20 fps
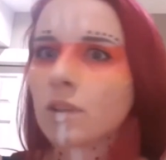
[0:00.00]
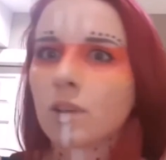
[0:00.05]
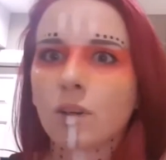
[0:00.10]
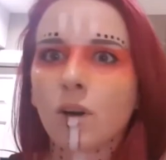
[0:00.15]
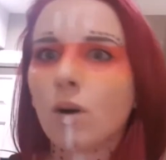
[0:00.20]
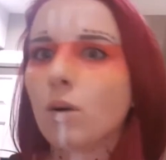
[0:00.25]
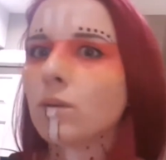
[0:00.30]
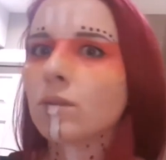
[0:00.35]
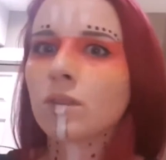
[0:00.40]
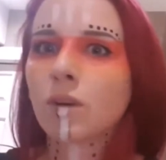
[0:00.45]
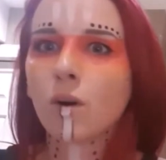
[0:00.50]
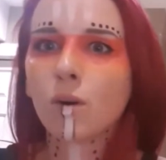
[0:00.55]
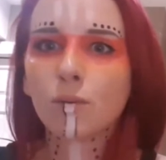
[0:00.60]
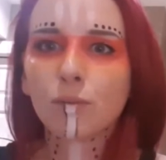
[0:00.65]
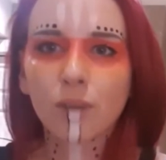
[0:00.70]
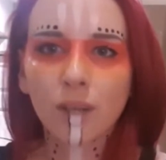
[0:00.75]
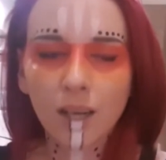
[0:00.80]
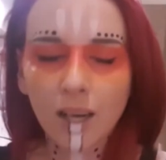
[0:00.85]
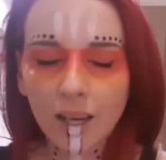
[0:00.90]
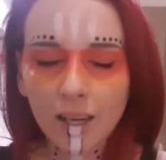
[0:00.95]
go
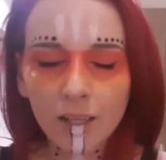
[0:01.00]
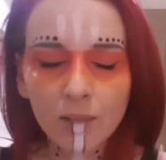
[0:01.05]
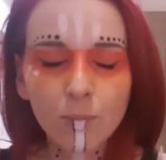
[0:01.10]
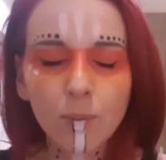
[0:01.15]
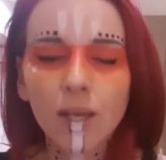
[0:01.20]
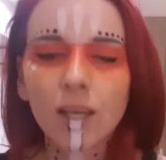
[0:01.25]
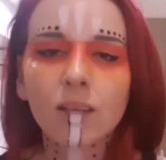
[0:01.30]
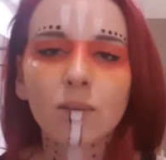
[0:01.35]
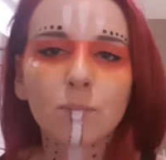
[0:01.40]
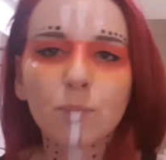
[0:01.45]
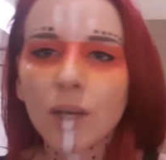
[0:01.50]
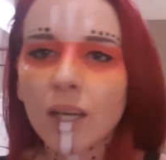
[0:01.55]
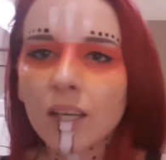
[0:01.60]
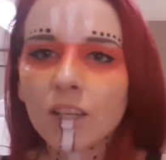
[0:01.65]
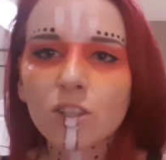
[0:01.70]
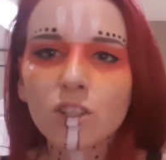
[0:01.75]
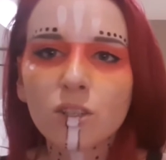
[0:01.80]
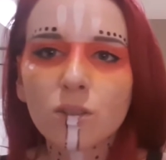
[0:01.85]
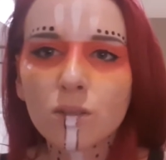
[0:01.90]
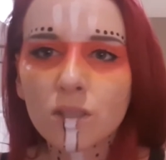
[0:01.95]
for it. Like, pick
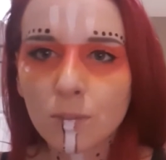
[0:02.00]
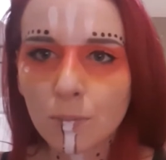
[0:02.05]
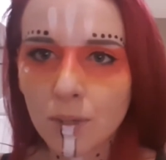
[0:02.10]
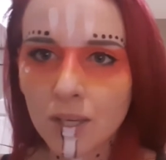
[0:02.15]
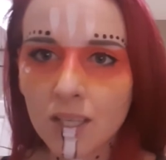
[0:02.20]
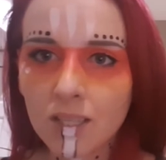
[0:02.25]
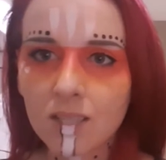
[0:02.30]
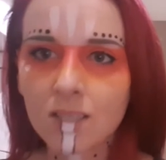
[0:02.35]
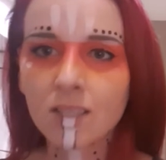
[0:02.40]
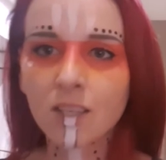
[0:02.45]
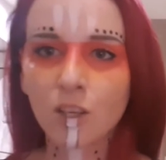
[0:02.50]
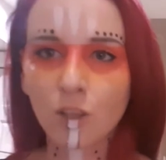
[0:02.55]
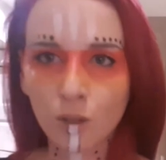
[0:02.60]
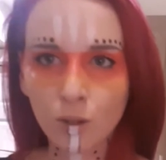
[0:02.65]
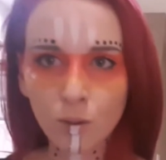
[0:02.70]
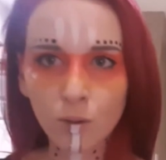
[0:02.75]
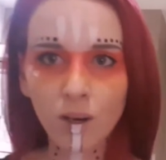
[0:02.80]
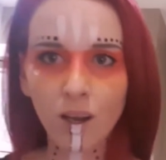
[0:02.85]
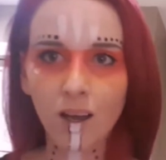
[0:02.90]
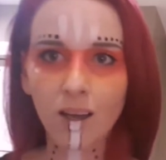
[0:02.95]
and choose the pieces that
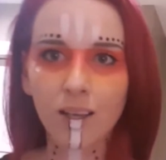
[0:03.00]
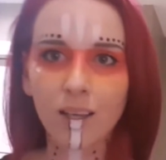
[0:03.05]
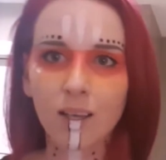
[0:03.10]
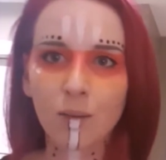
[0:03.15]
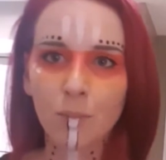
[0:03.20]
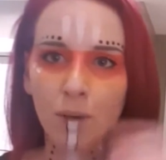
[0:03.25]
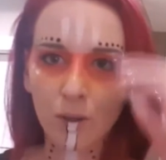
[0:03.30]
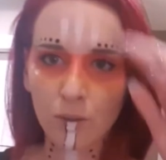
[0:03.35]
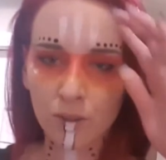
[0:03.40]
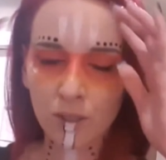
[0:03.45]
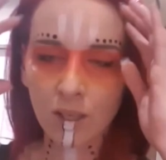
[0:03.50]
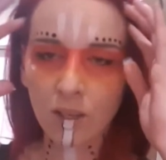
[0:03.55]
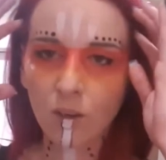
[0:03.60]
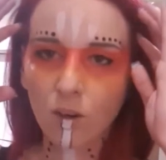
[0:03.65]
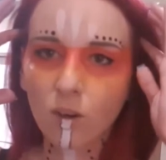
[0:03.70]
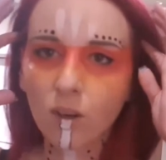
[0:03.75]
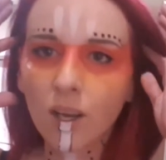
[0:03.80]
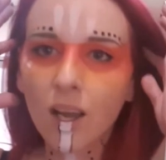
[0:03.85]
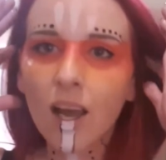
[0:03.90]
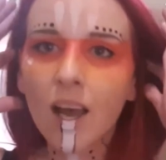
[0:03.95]
you like about the
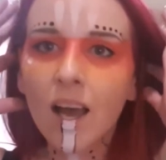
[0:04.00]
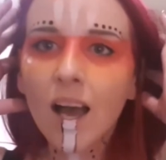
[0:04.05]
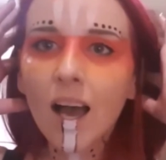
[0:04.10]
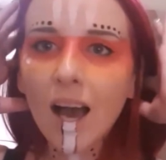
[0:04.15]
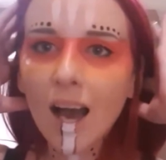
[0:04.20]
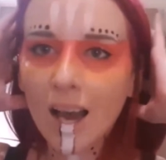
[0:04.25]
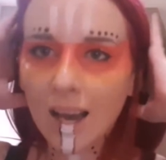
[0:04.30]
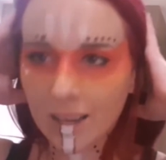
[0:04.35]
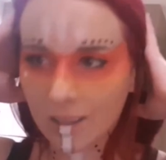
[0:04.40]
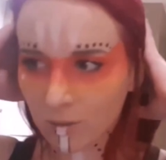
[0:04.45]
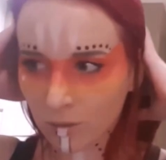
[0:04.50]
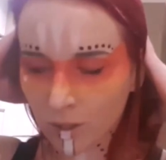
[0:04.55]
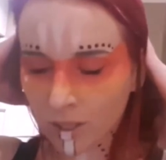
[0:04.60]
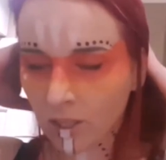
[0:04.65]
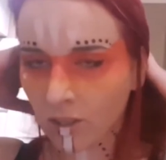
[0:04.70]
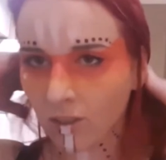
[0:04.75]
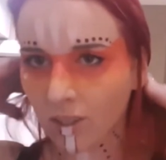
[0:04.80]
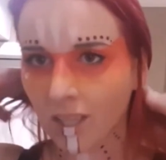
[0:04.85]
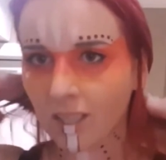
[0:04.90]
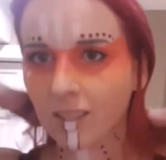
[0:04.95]
look and
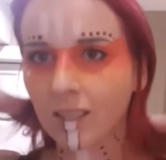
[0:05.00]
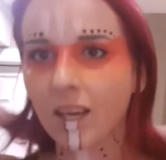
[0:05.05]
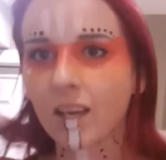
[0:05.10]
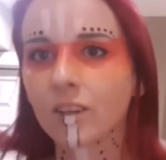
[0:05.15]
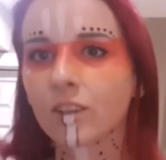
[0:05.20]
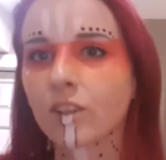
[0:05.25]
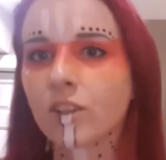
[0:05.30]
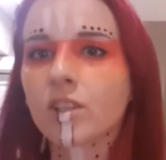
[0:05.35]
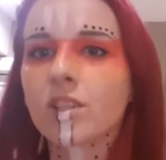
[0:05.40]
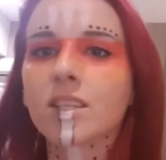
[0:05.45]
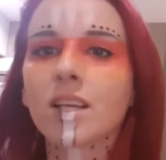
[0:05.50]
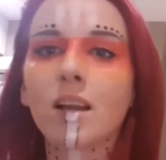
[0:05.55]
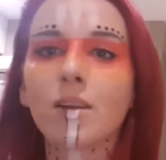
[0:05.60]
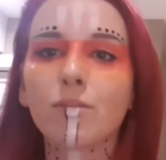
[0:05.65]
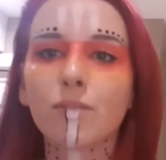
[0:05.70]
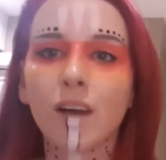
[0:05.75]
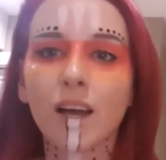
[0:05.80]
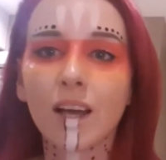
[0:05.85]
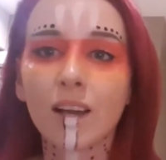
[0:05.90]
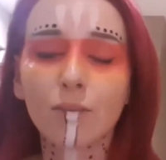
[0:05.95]
recreate that in yourself.
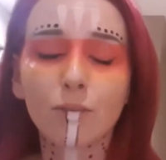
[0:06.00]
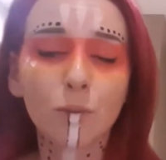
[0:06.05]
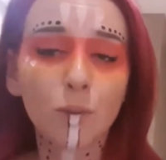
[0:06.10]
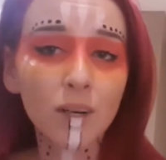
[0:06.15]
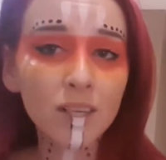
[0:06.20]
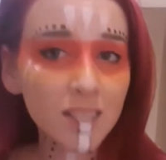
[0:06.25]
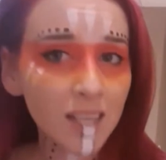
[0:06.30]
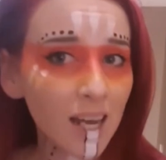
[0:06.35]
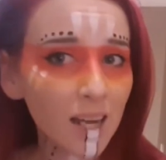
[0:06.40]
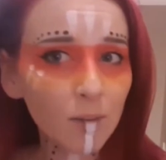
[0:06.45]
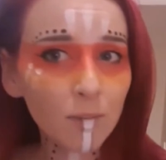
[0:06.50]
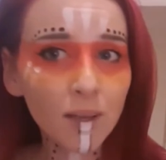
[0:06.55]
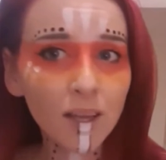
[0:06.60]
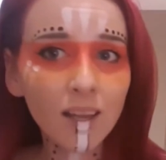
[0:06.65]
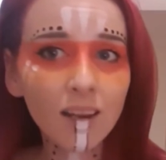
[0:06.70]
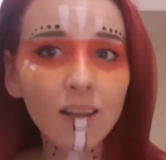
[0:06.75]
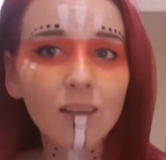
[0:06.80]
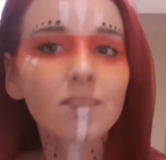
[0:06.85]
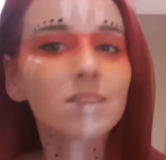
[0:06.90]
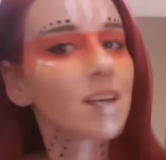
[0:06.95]
And if you want to tag me
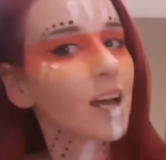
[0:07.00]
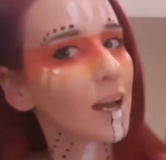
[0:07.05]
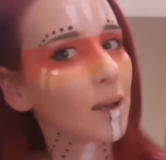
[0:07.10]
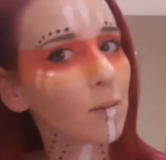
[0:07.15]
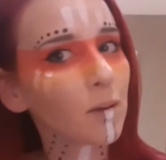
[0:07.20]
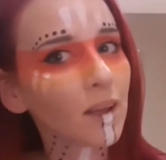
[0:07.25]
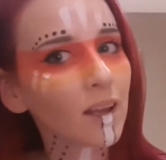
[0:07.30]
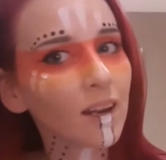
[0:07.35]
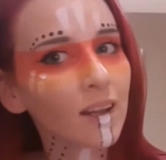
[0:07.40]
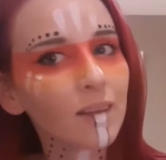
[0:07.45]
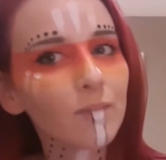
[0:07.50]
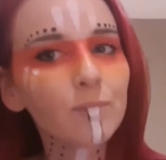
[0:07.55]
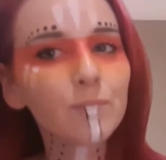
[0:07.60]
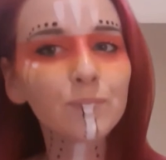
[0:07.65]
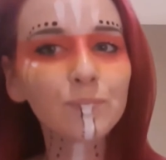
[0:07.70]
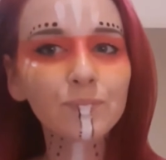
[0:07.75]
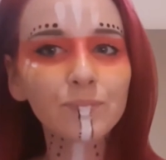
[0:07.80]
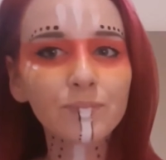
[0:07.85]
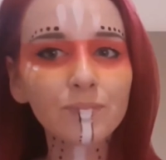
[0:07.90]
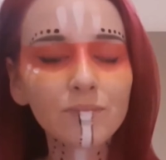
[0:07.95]
in it, tag me in it.
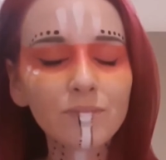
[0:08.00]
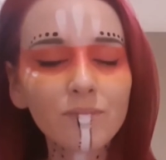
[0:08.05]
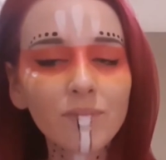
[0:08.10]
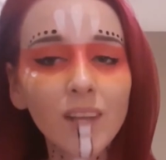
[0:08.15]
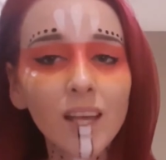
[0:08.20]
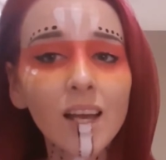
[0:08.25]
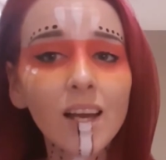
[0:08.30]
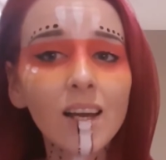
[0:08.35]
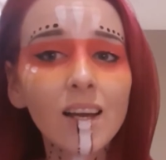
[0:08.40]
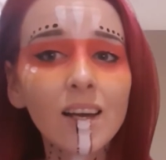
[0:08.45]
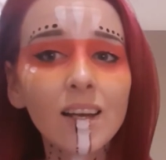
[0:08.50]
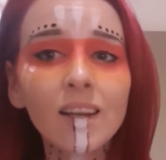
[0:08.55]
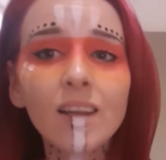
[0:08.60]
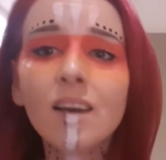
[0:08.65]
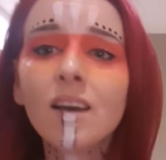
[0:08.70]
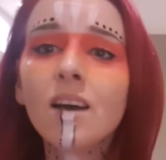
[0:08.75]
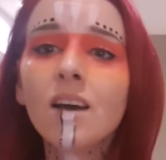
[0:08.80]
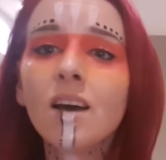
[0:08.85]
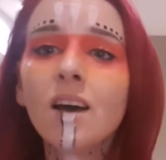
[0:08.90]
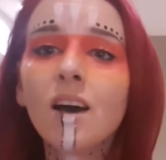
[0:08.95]
And